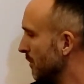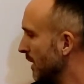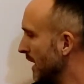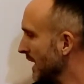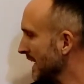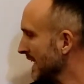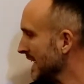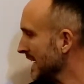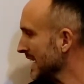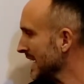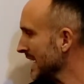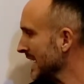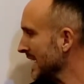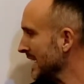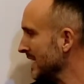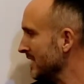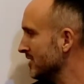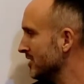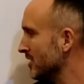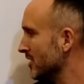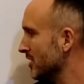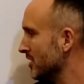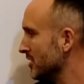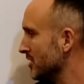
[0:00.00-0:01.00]
my e
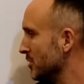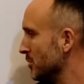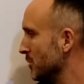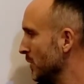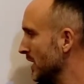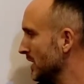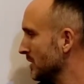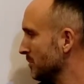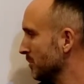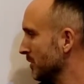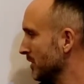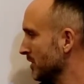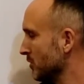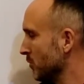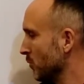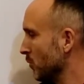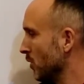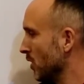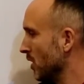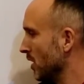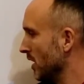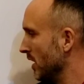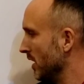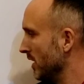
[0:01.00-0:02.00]
to the 2x plus
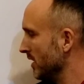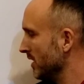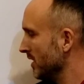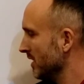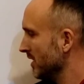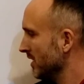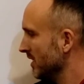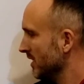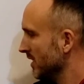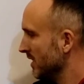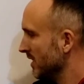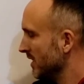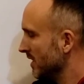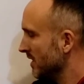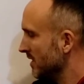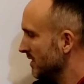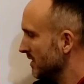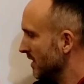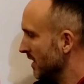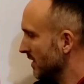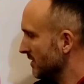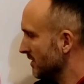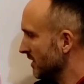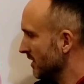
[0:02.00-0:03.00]
1
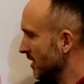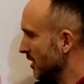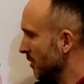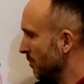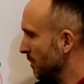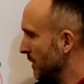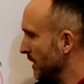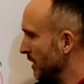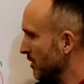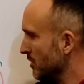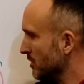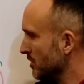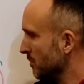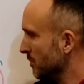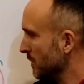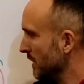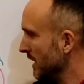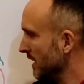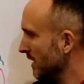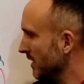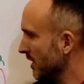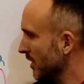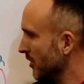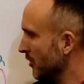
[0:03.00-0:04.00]
doesn't appear to
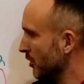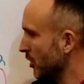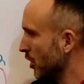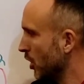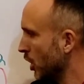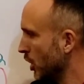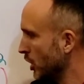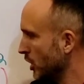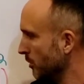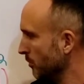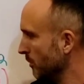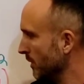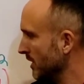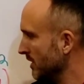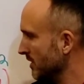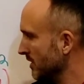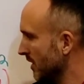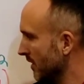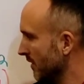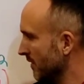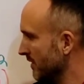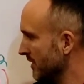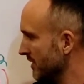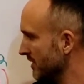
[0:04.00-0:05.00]
be another argument
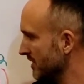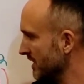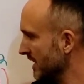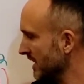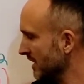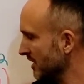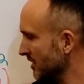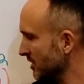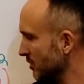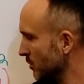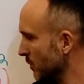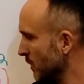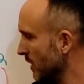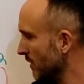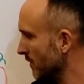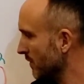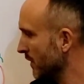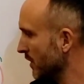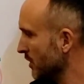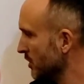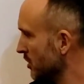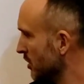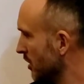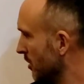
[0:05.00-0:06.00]
of the secant squared
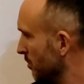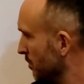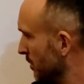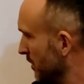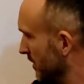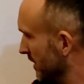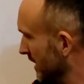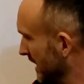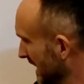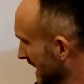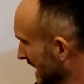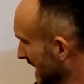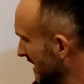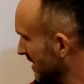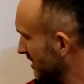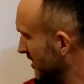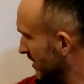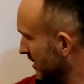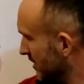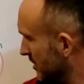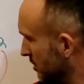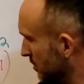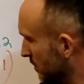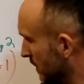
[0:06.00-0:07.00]
function. I'll put the e
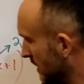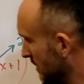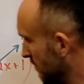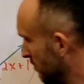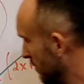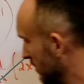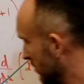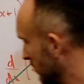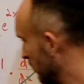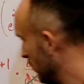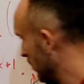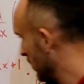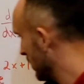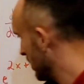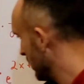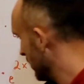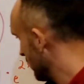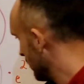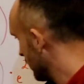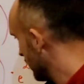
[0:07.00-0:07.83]
to the 2x plus 1 in